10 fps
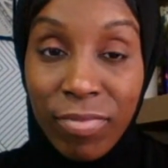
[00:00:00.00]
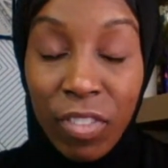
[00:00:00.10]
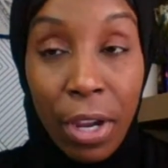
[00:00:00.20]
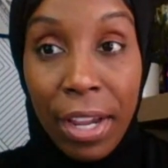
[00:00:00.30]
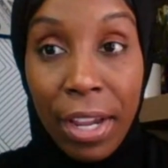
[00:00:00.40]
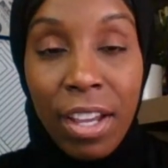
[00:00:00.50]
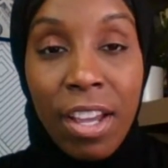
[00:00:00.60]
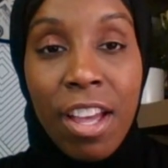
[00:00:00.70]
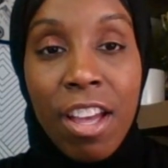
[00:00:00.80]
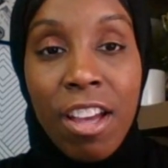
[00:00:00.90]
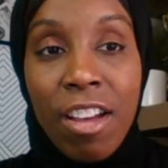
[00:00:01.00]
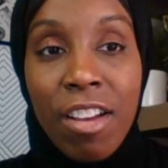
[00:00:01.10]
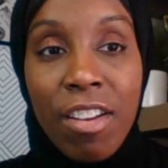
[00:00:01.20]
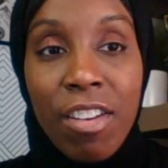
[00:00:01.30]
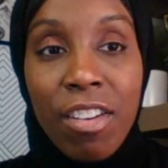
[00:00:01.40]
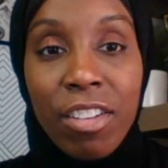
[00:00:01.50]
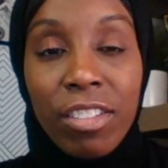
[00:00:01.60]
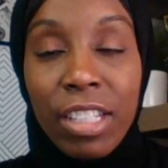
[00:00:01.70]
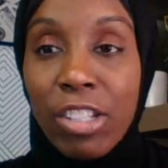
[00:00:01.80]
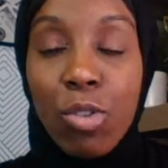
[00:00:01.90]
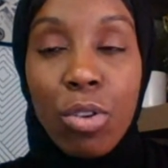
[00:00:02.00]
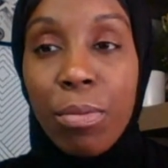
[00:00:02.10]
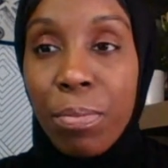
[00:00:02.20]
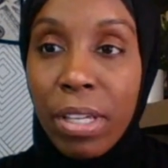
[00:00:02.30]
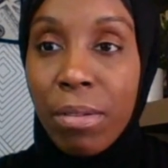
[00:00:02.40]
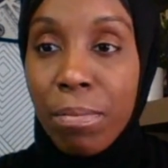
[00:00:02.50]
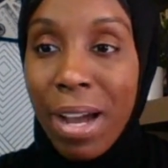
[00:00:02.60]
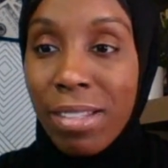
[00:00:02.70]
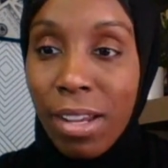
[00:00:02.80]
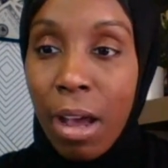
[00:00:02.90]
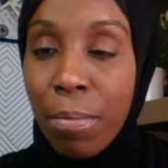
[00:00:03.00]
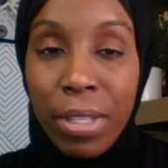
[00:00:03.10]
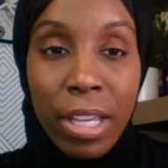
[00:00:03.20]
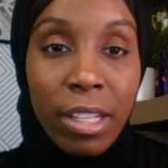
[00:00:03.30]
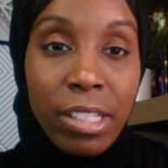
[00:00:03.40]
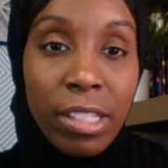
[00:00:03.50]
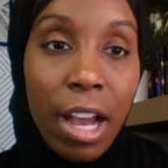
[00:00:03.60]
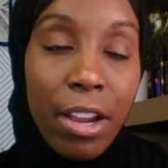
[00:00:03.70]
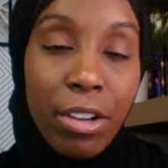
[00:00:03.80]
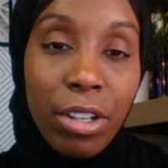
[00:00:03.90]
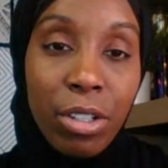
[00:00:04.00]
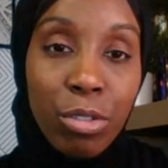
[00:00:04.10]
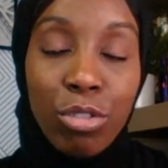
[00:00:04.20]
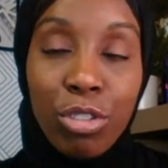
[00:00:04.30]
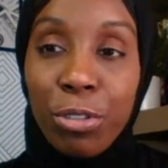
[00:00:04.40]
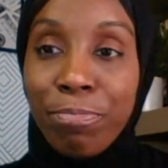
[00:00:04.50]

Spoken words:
Right? That's going to be my top thing, is to hire a coach.